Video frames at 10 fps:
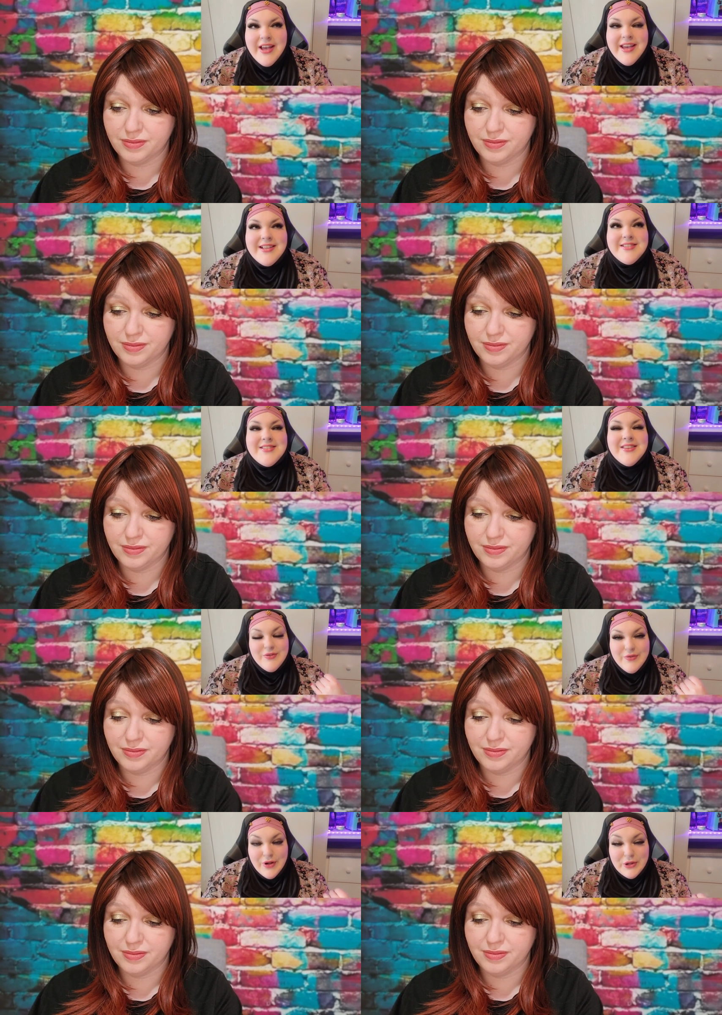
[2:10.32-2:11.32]
Speaker 1: guys,
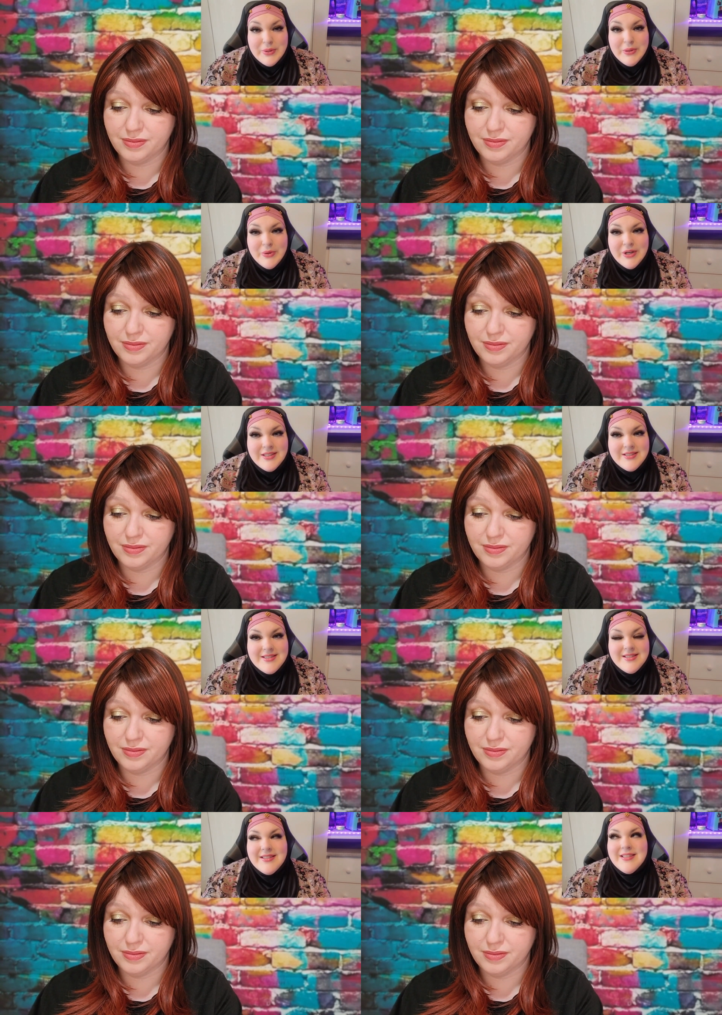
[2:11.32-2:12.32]
the following
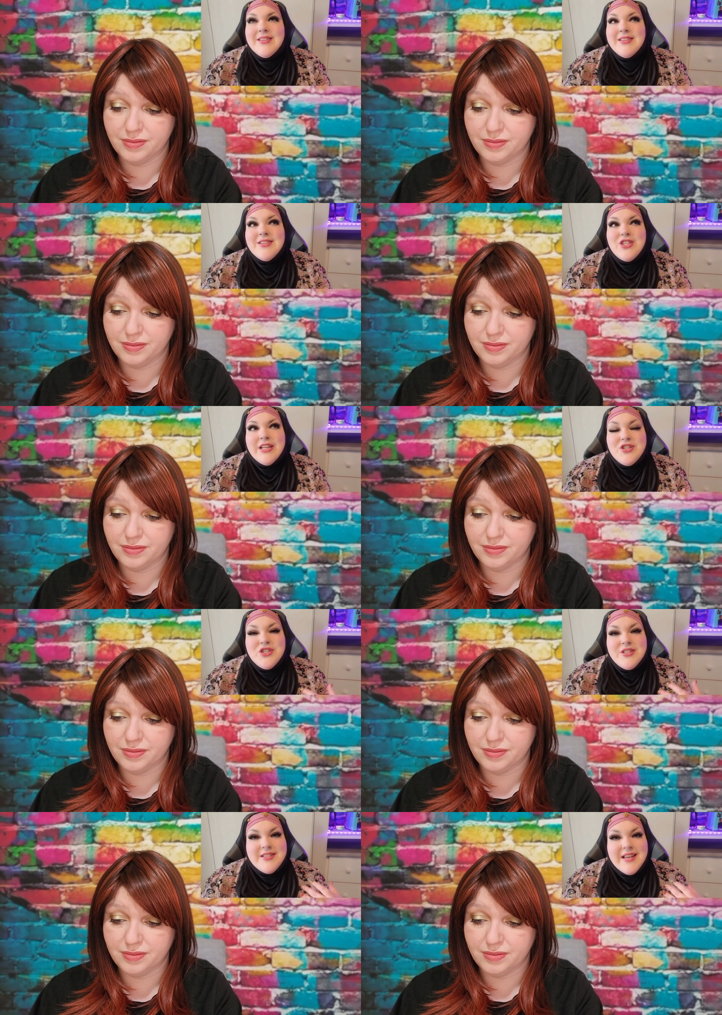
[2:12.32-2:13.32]
words.
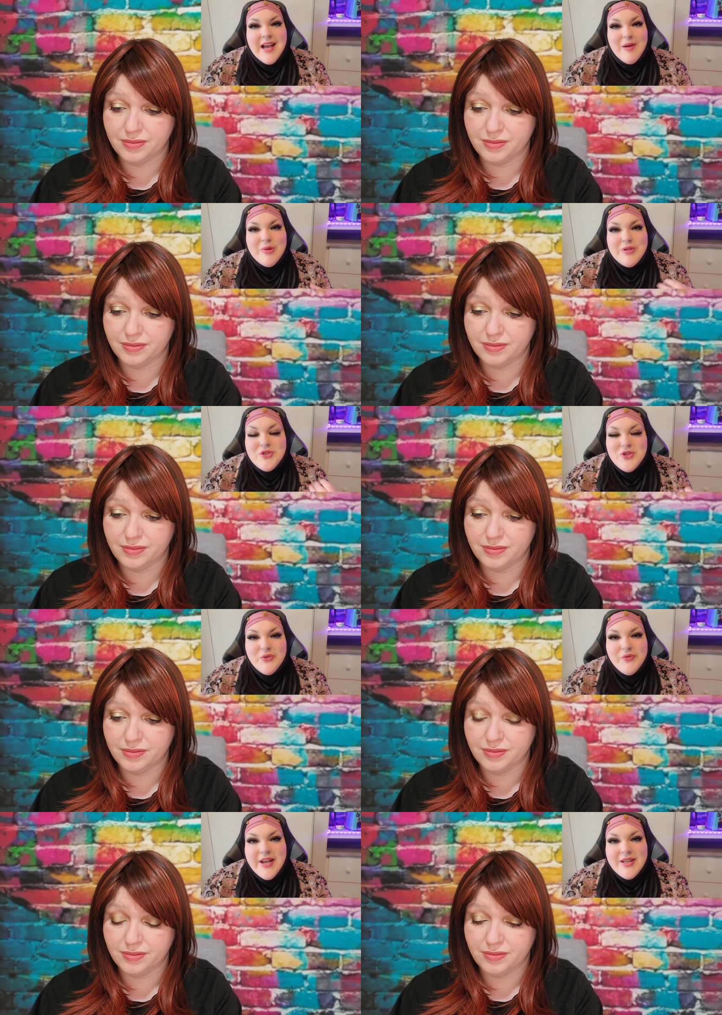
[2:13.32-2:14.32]
Changes happen
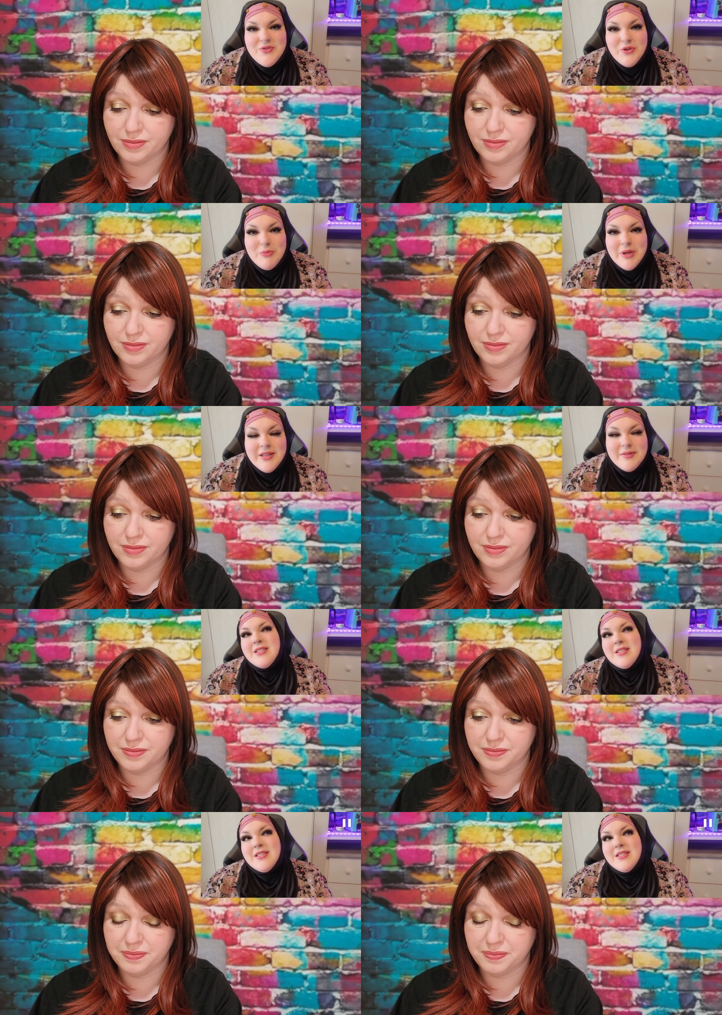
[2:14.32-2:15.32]
so fast for me.
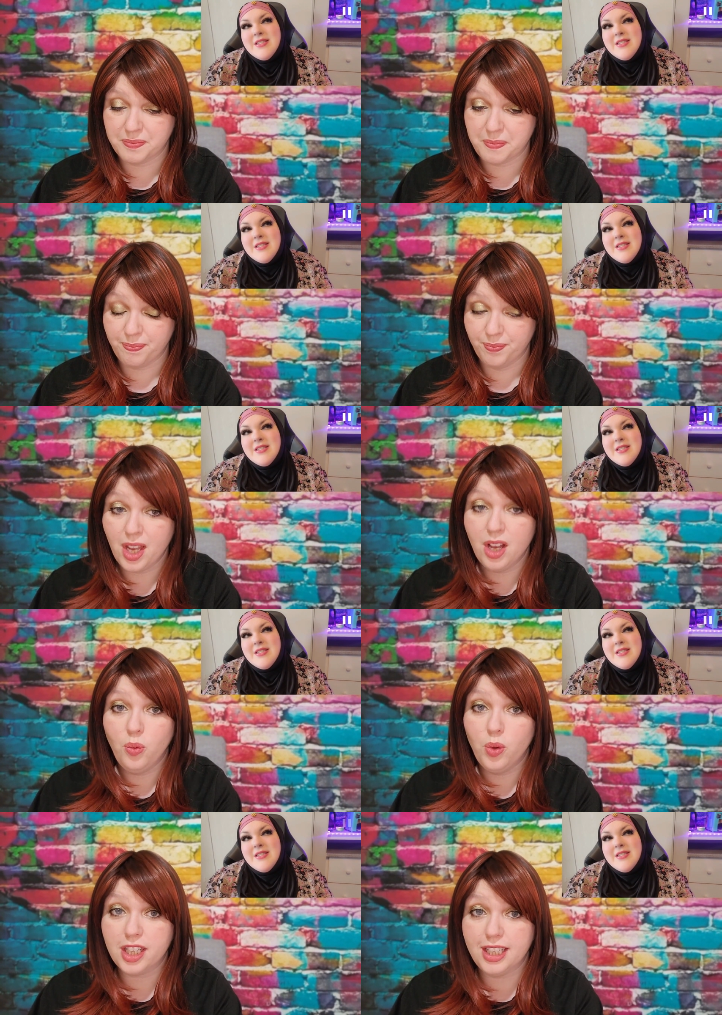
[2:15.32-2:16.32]

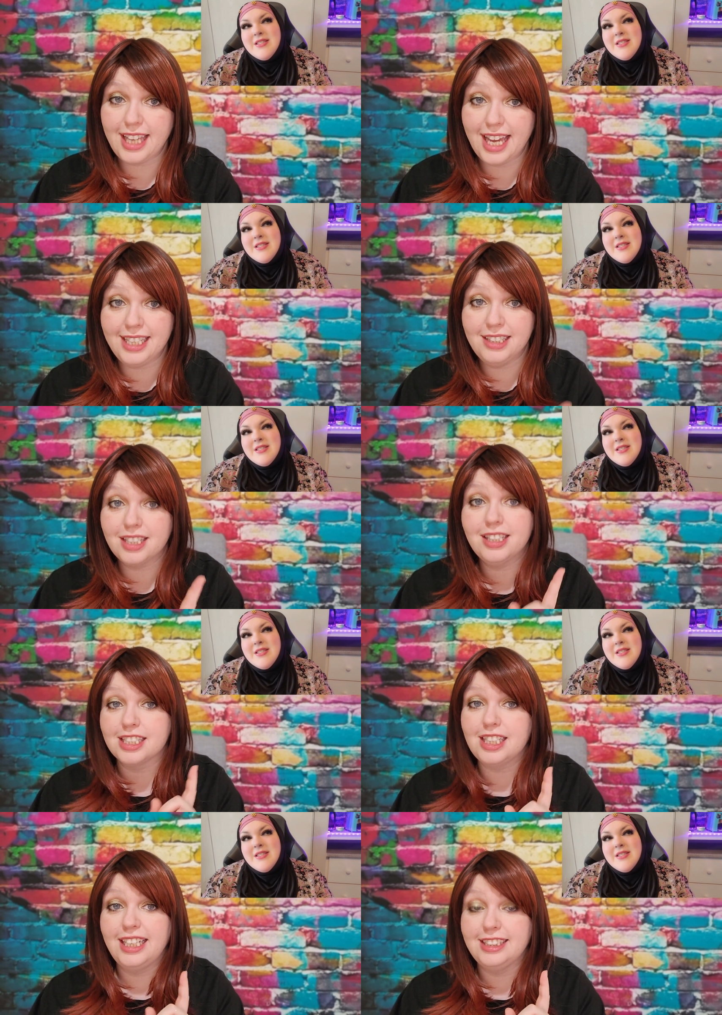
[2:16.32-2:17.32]
Speaker 2: We're going to get into
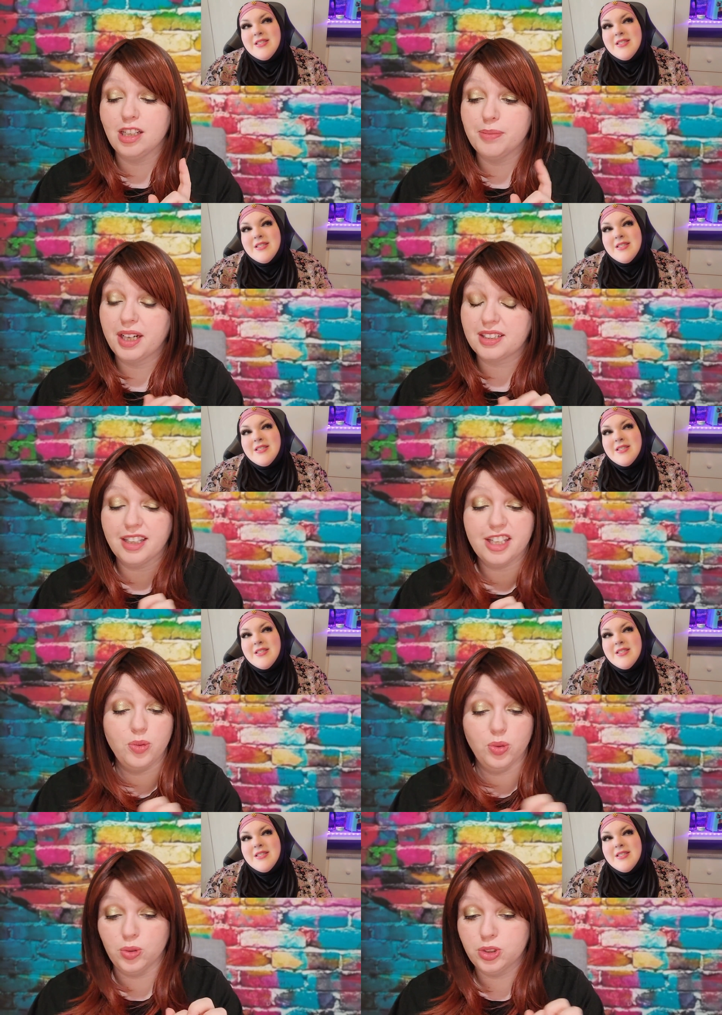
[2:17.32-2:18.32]
this later, but I'd like you
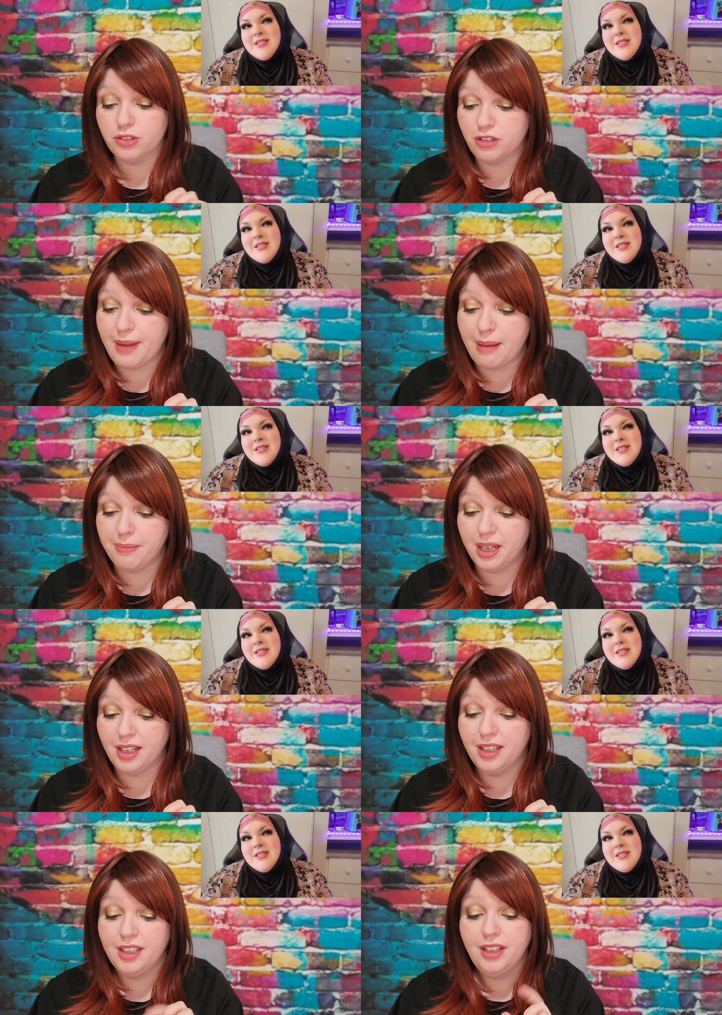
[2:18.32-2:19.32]
all to
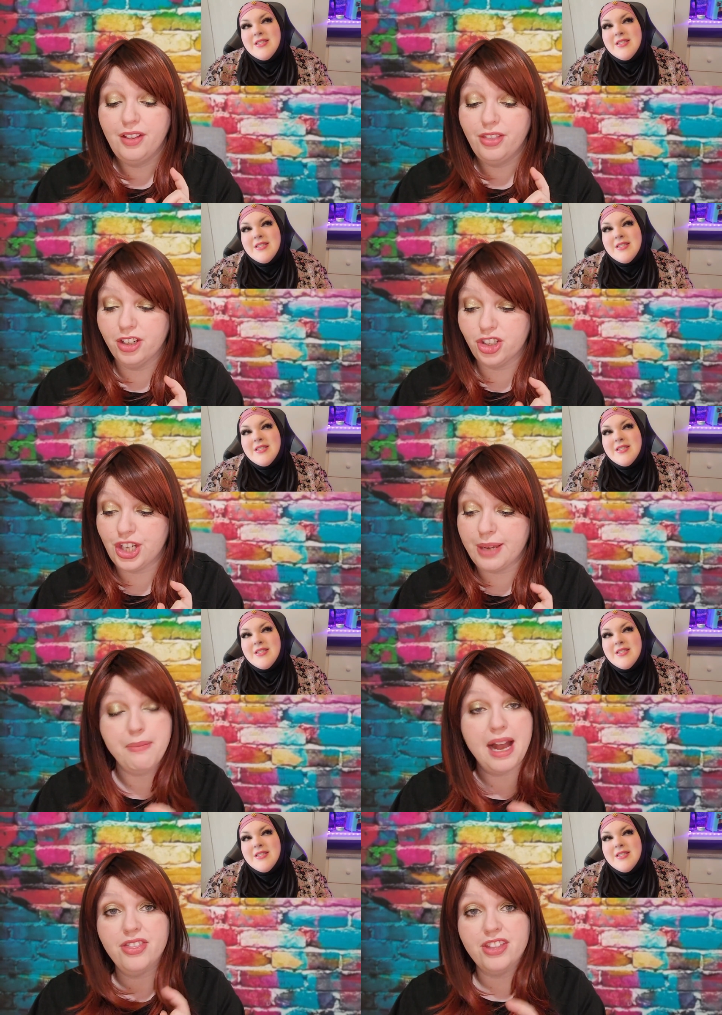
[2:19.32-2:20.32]
remember that she
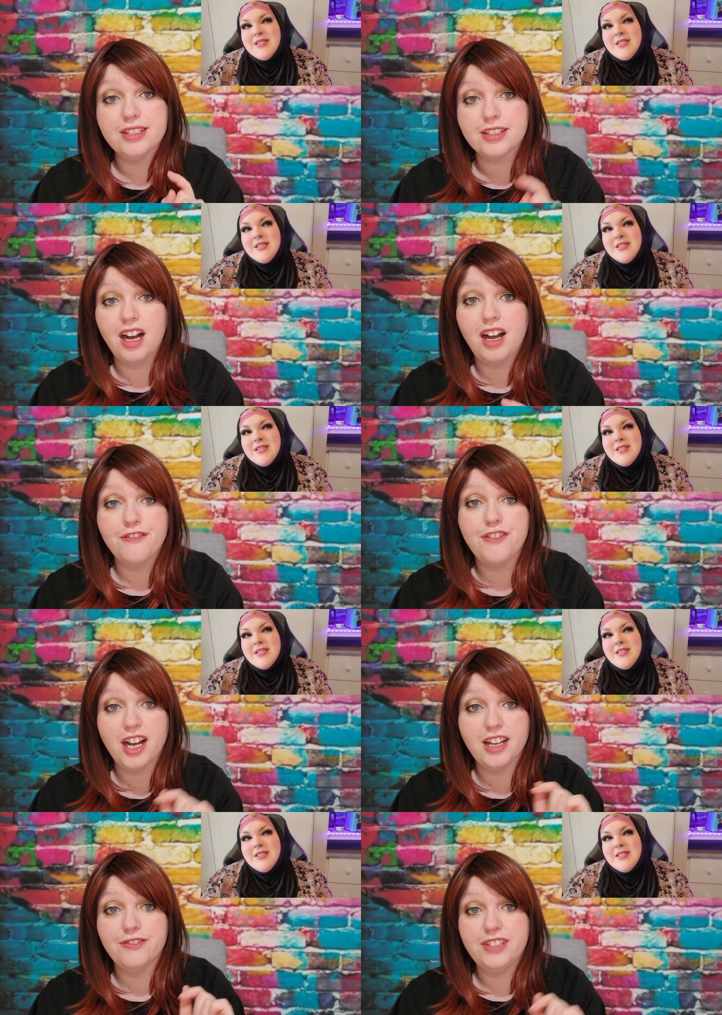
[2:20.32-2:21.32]
met this guy
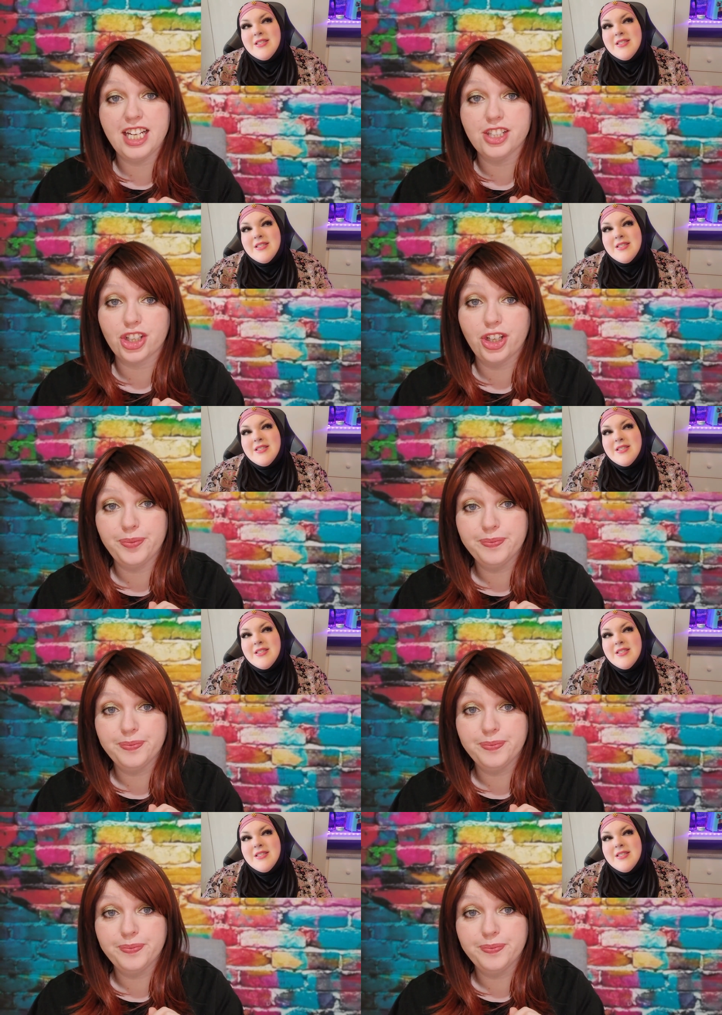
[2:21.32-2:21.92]
5 days ago.